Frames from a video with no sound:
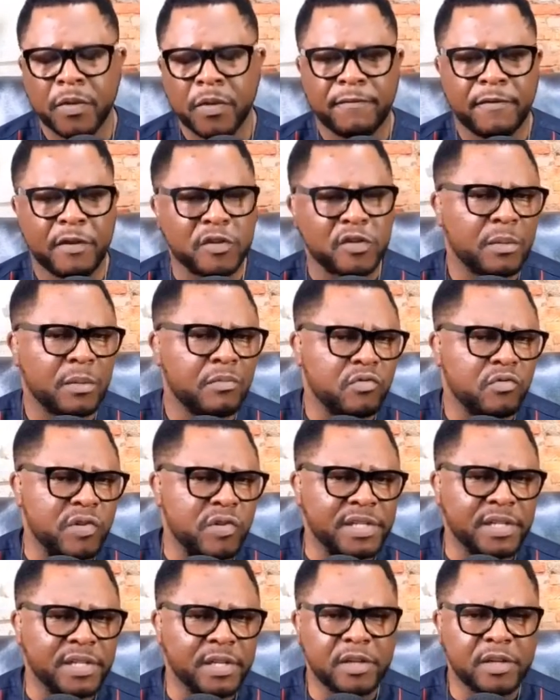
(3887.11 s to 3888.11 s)
For some
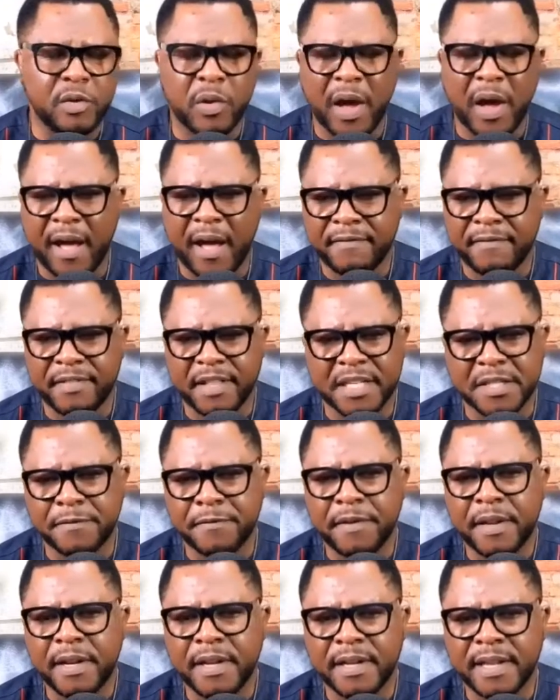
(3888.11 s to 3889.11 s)
reason, you have this
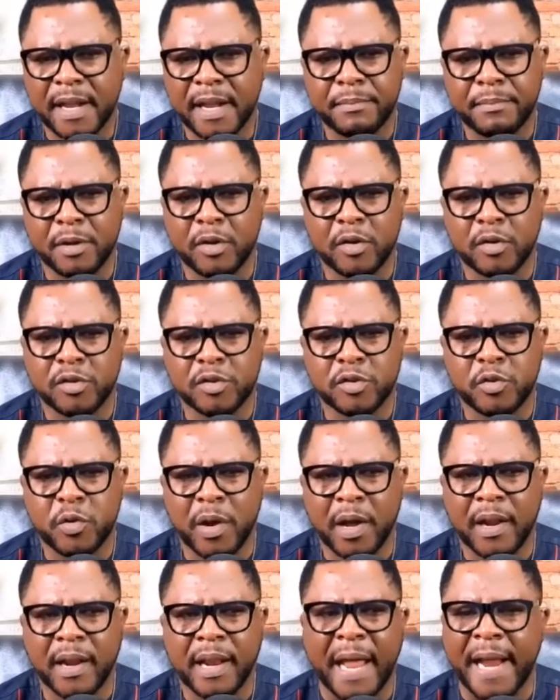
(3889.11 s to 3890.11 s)
feeling that because you
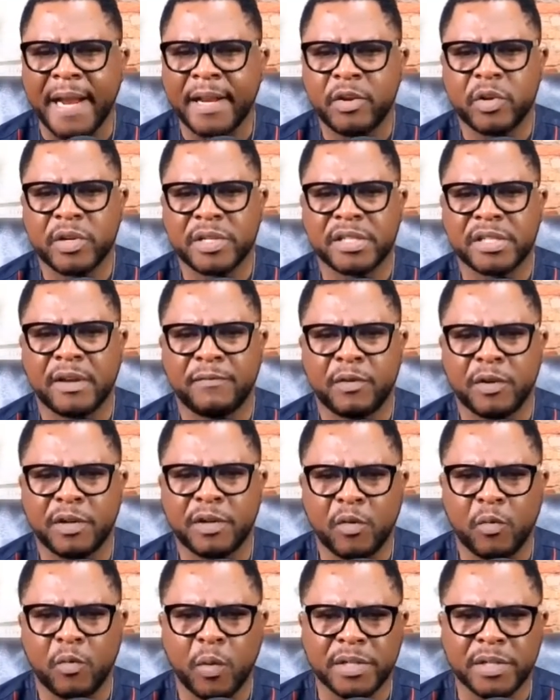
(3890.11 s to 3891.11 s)
align yourself with
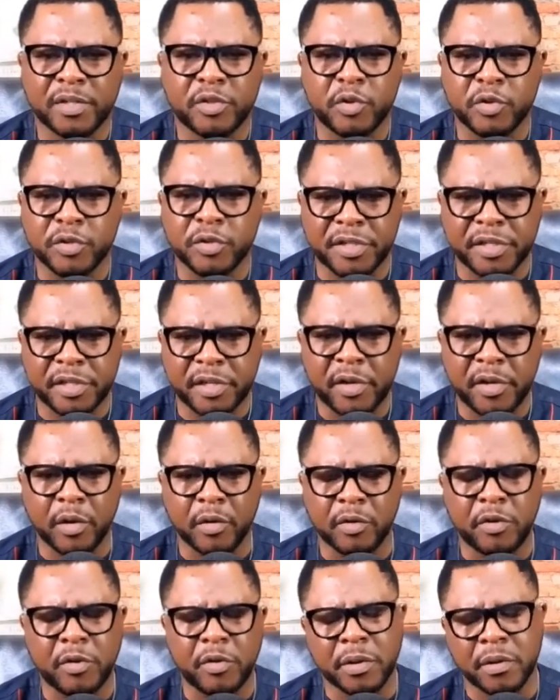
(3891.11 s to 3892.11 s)
the West, you're
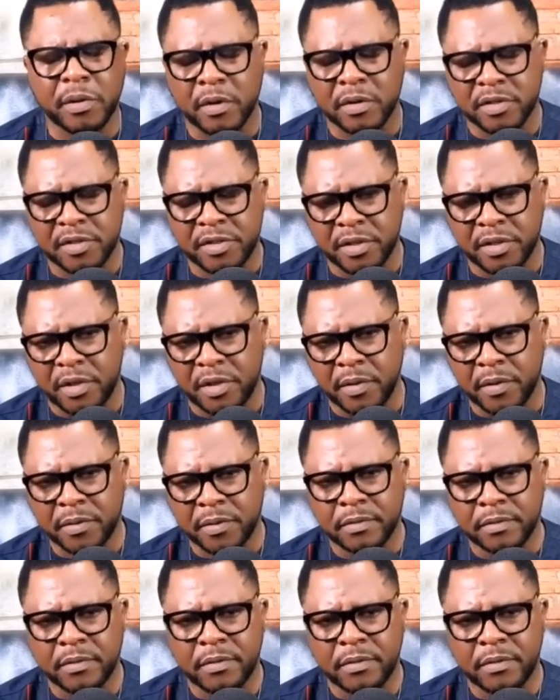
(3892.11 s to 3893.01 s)
secure. You are not secure.